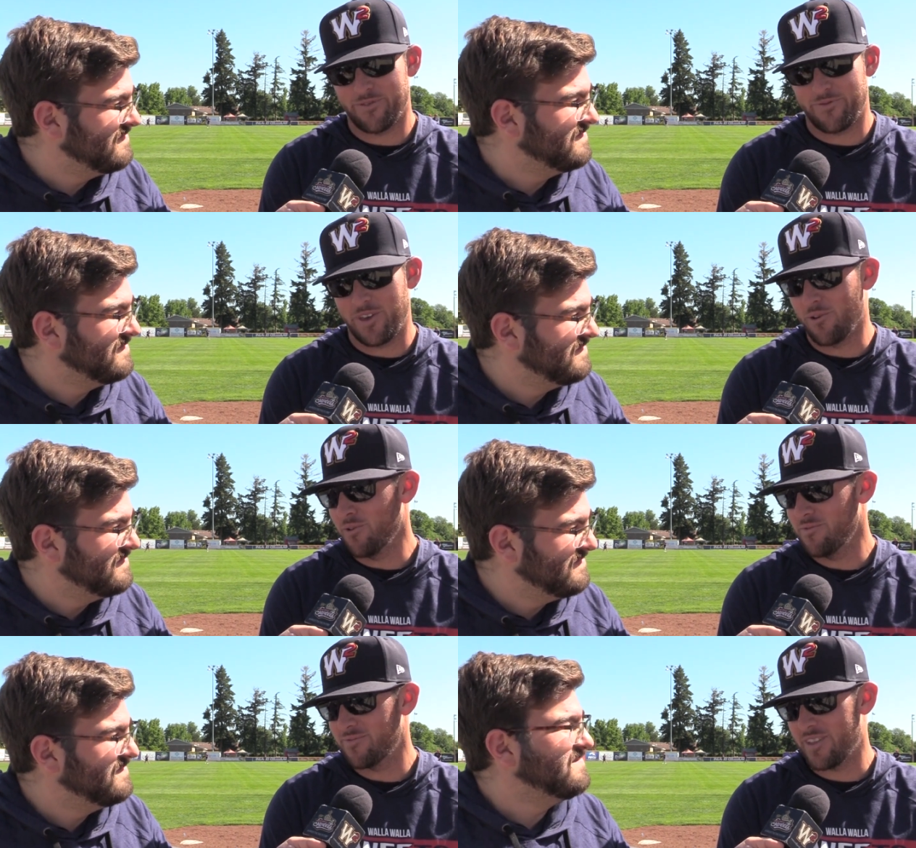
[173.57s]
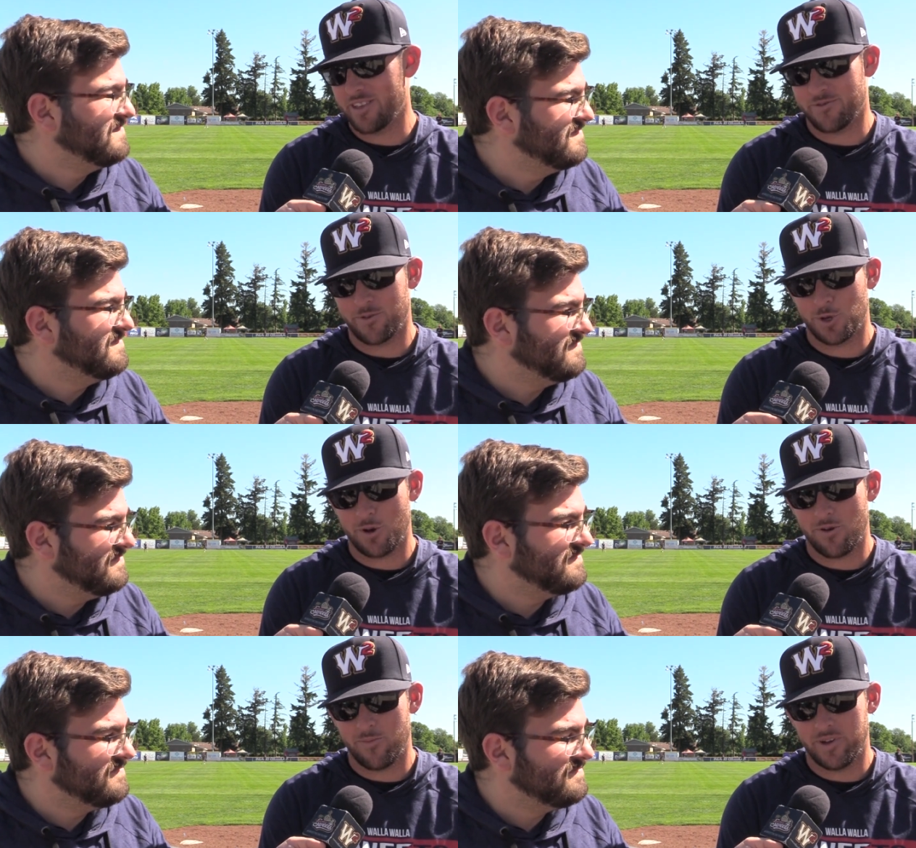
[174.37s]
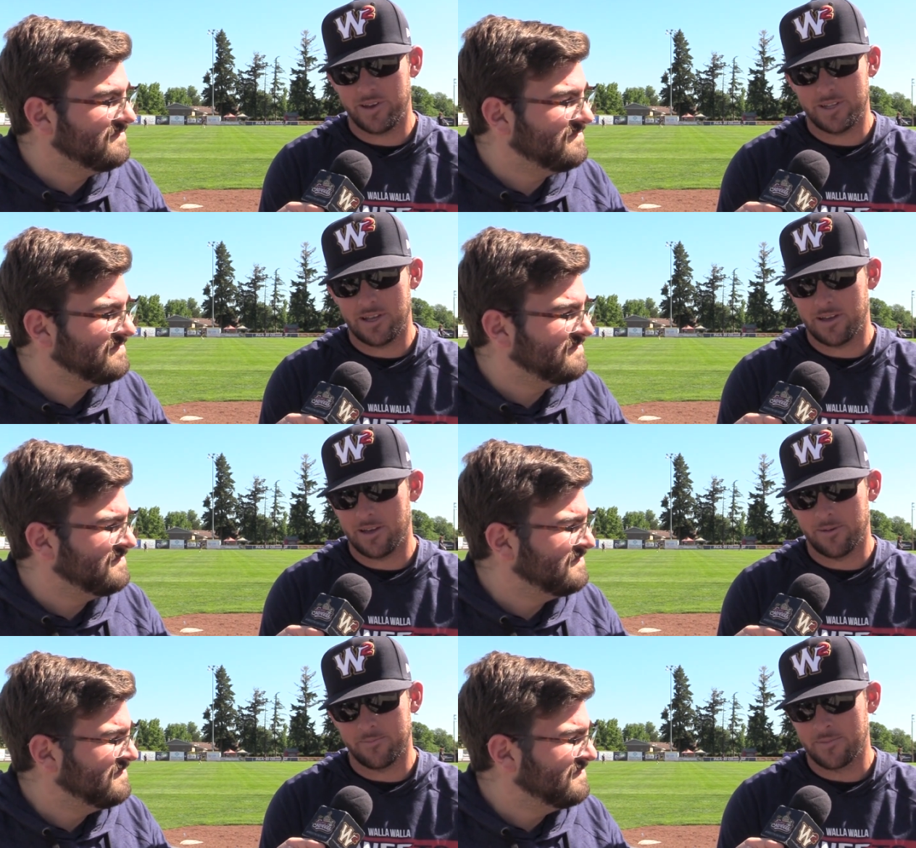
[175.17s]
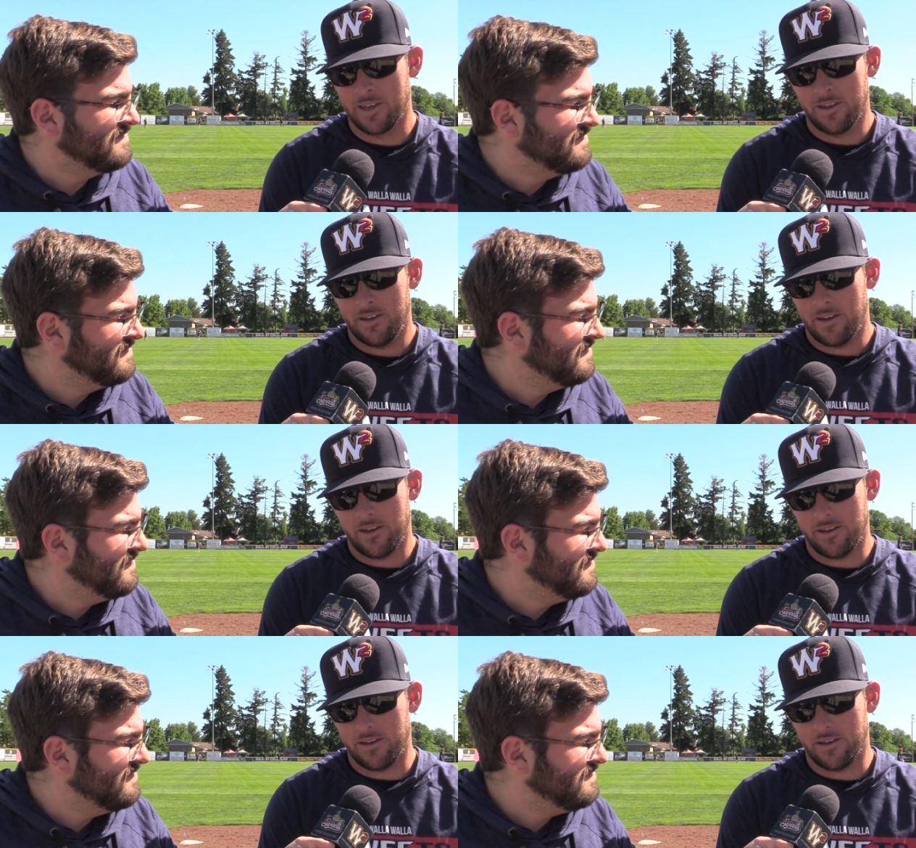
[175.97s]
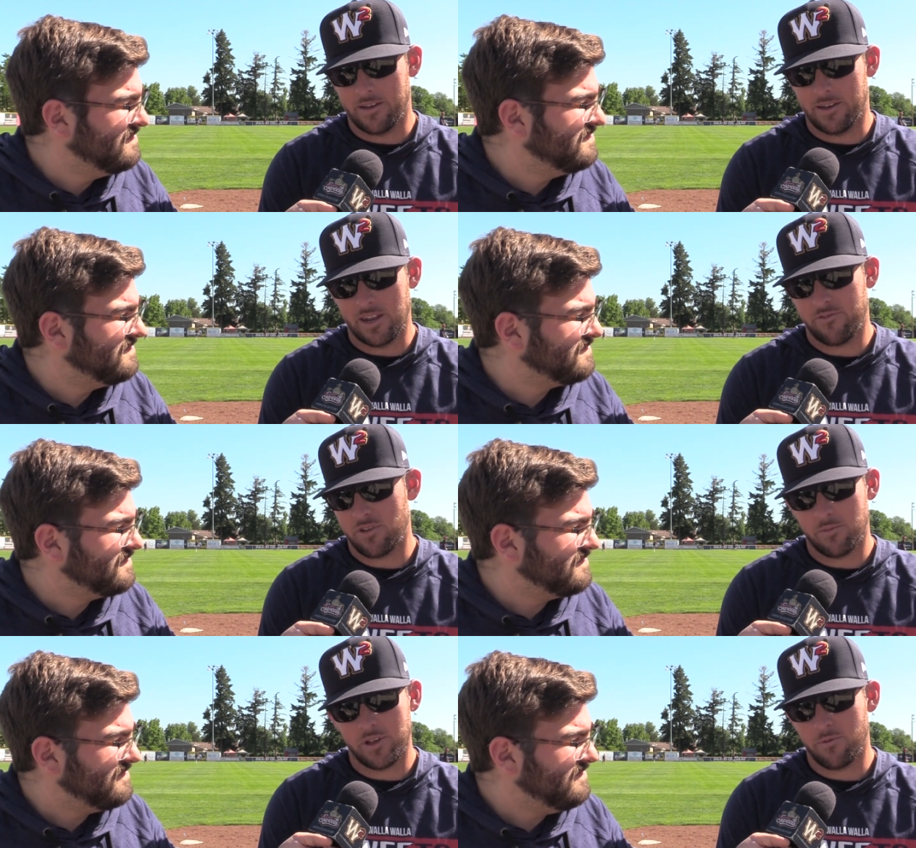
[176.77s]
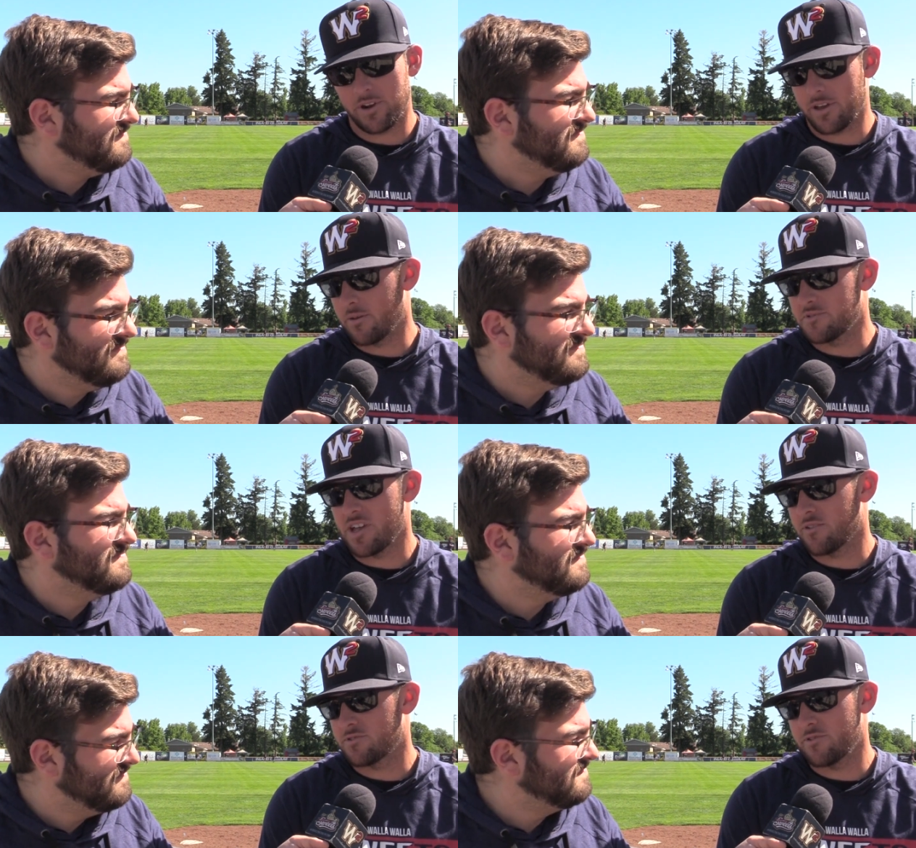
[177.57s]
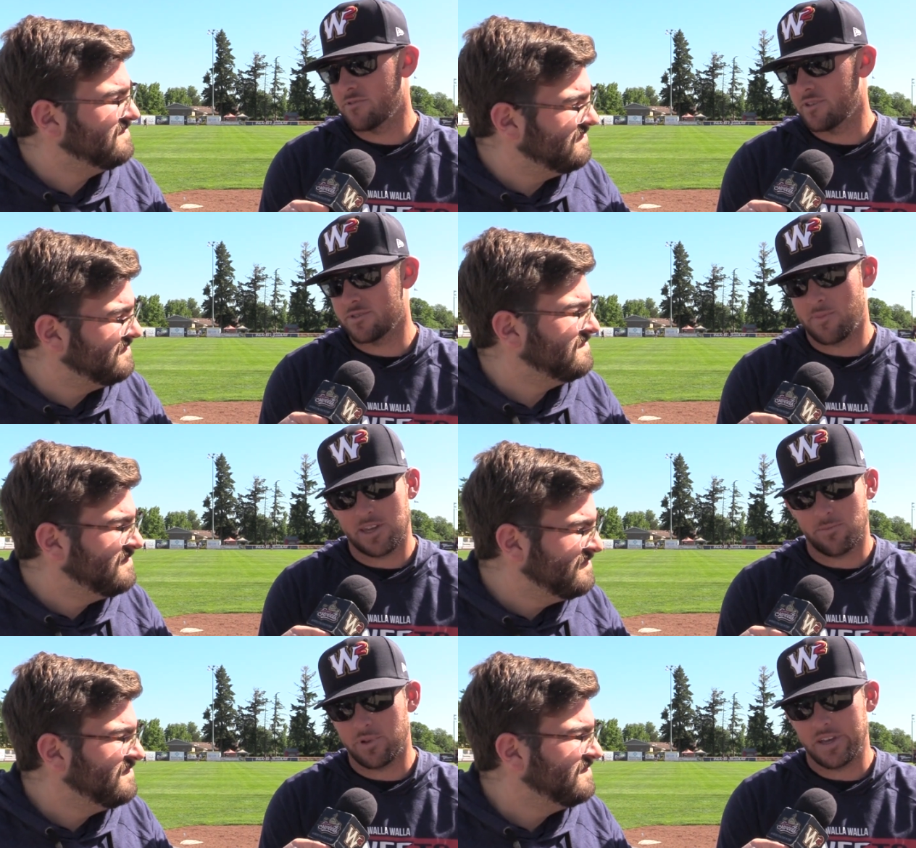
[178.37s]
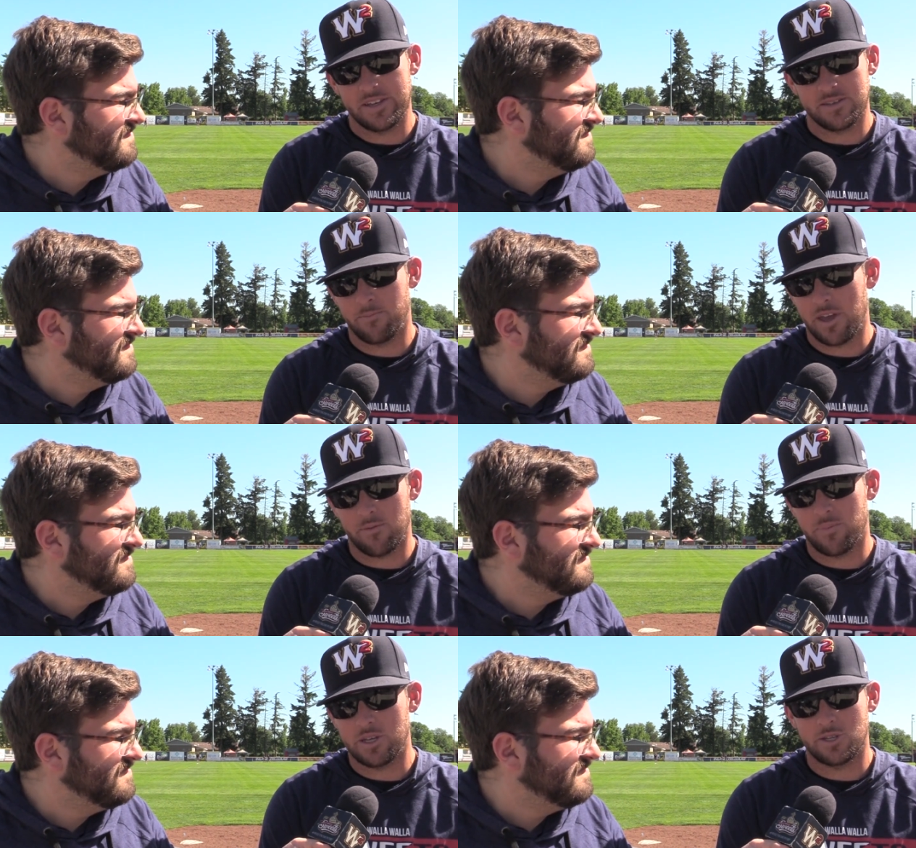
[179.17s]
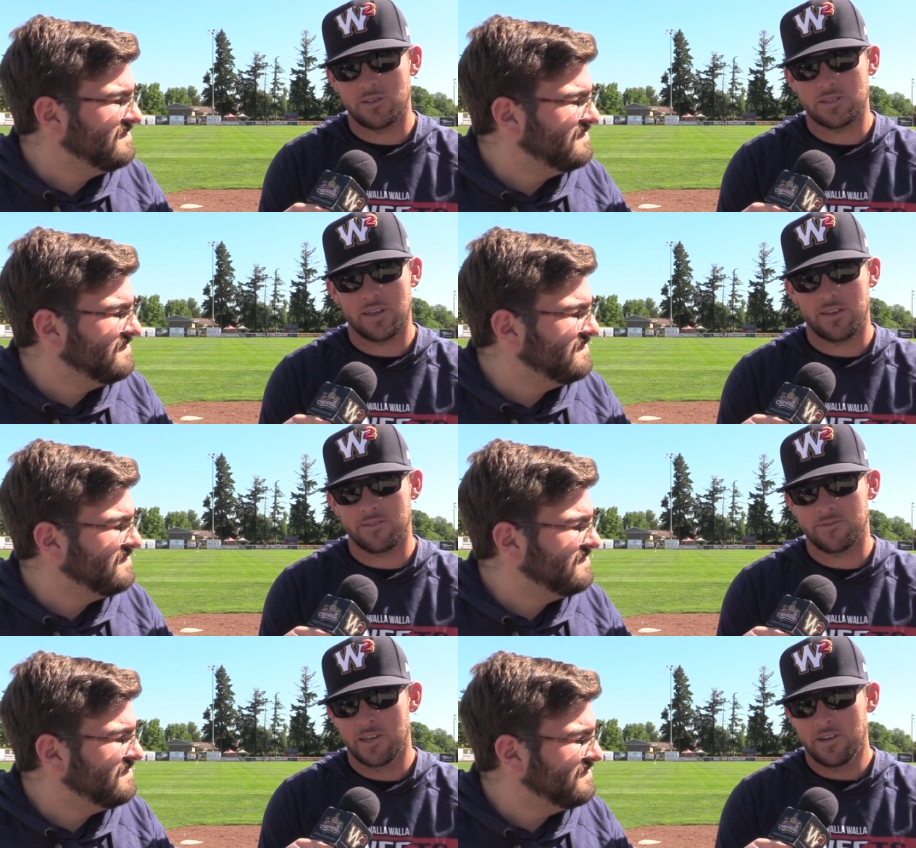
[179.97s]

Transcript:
Speaker 1: feel. That's for sure. But um, uh, inevitably what it comes down to is making plays and making pitches. And